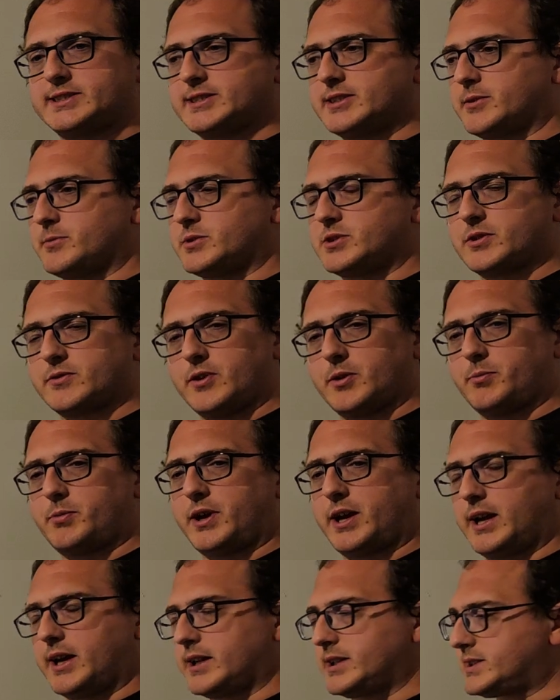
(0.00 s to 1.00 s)
them to
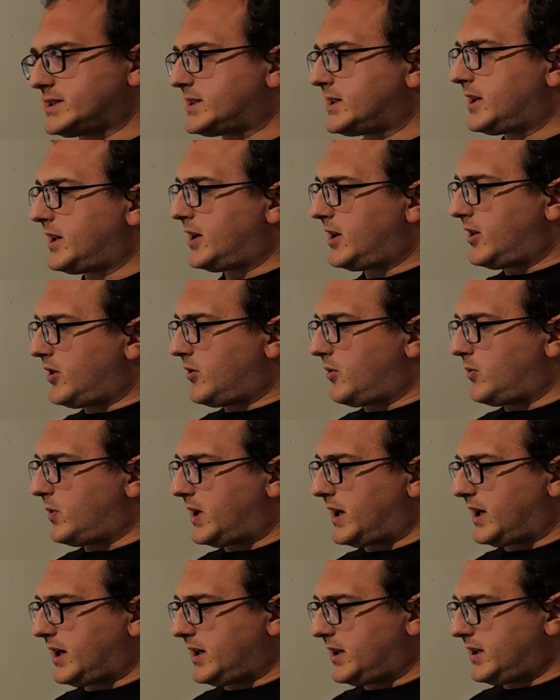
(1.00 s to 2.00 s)
repent
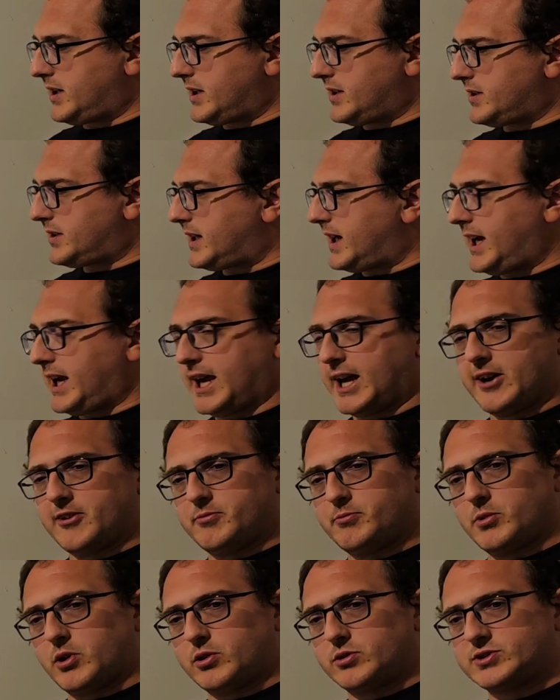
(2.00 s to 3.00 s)
when they
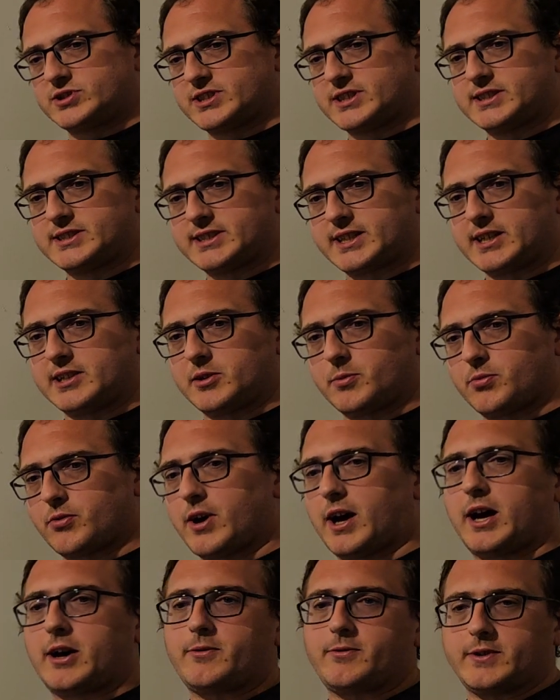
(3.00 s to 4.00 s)
have Moses and the
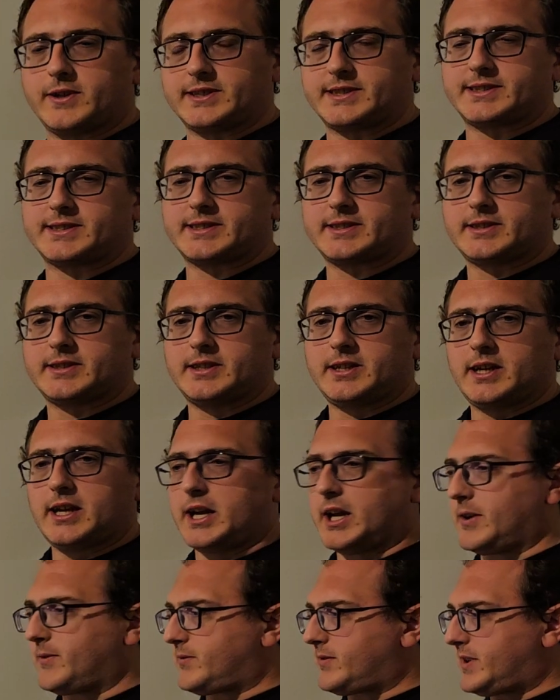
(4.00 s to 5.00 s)
prophets.
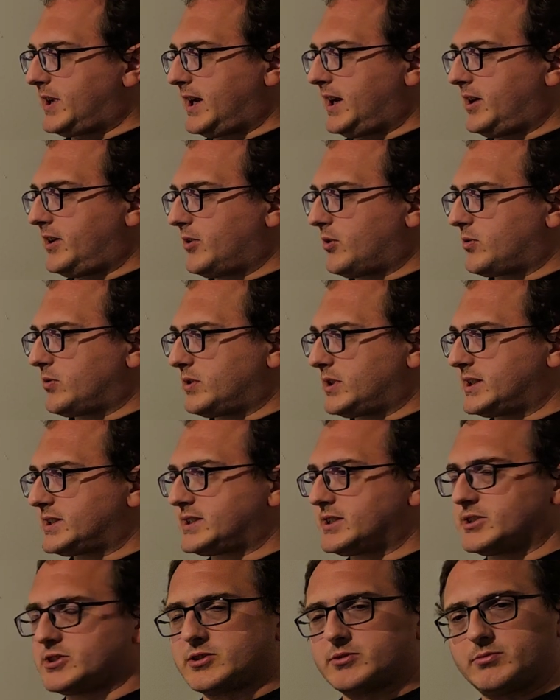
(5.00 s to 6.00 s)
If they don't
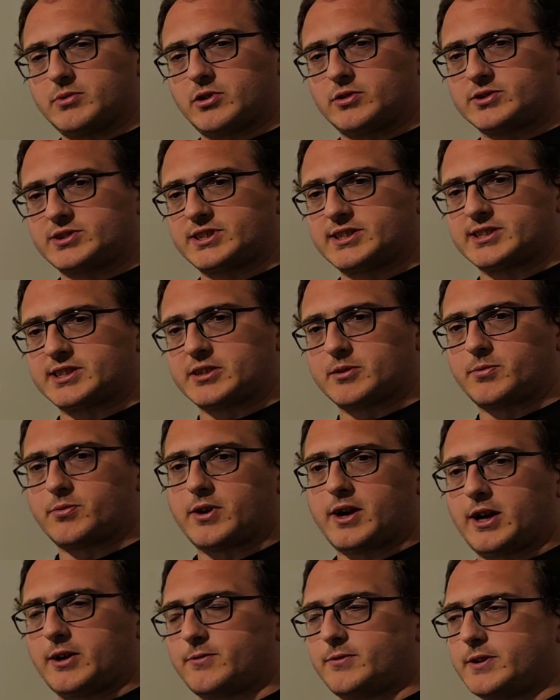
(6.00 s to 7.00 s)
listen to Moses and the
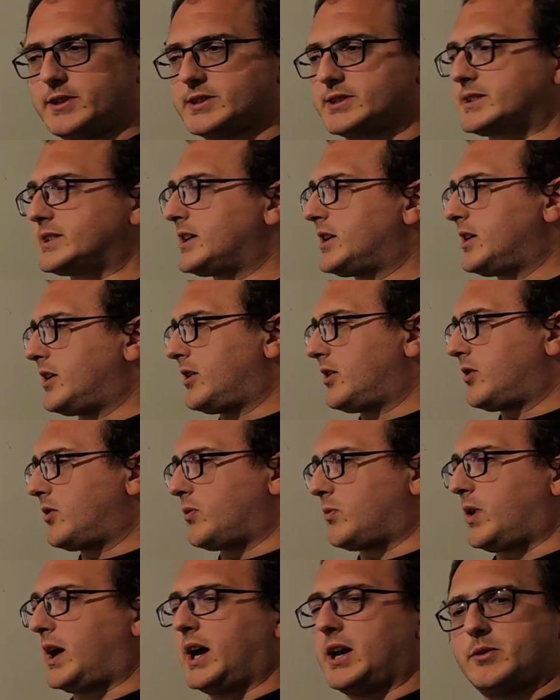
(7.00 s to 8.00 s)
prophets,
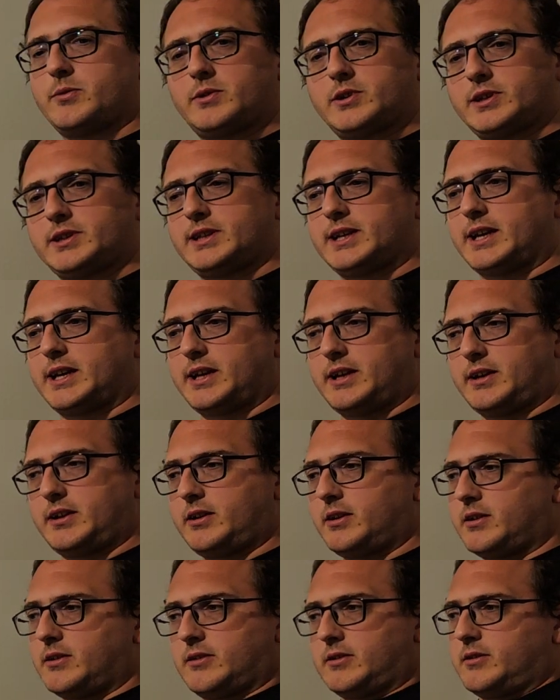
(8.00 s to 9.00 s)
why would
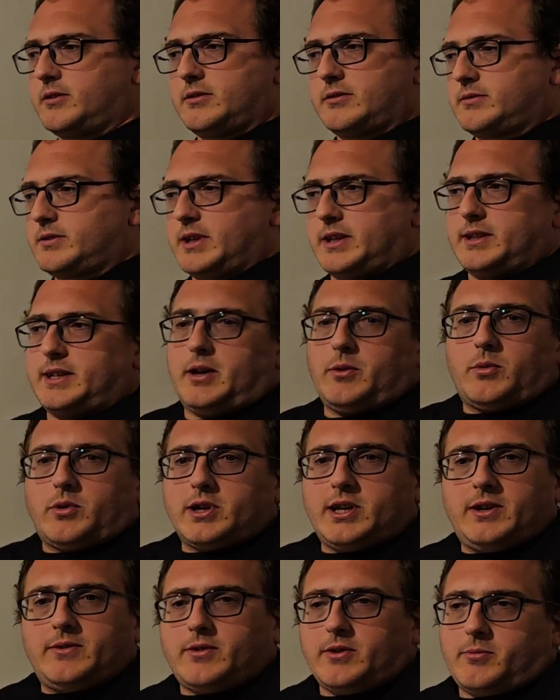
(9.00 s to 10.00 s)
they
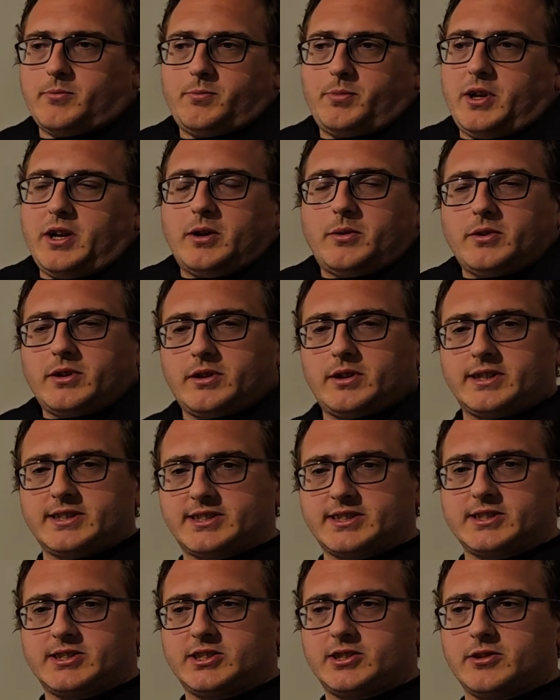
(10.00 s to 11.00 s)
won't even be able to
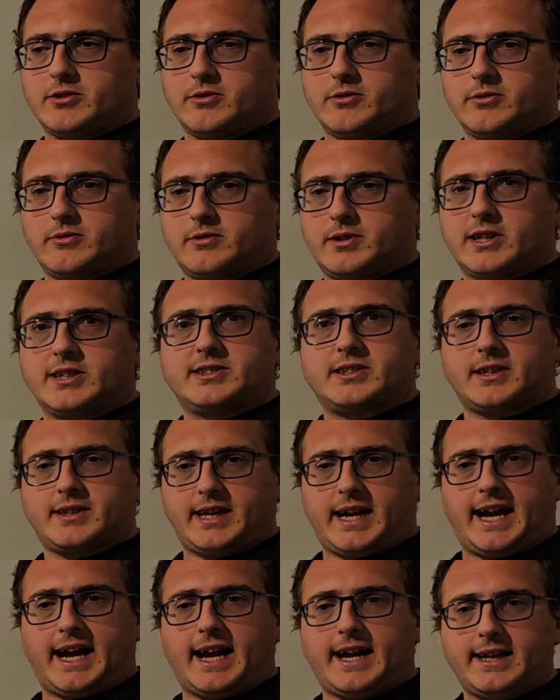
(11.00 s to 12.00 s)
listen to you? Because of
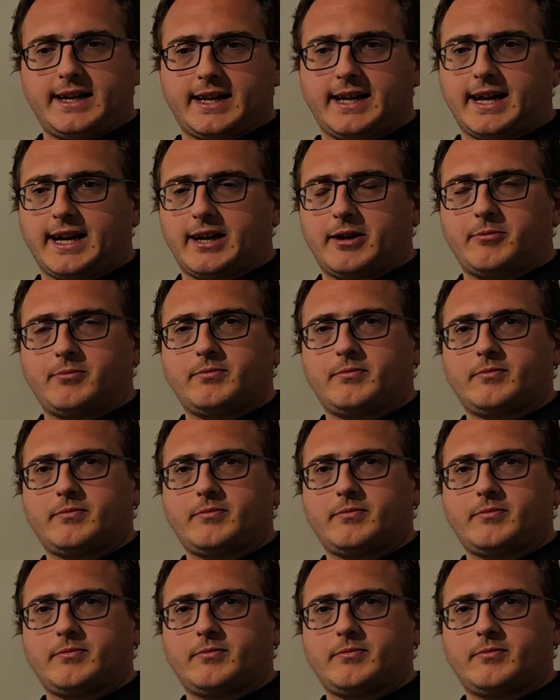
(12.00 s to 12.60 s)
the handicap.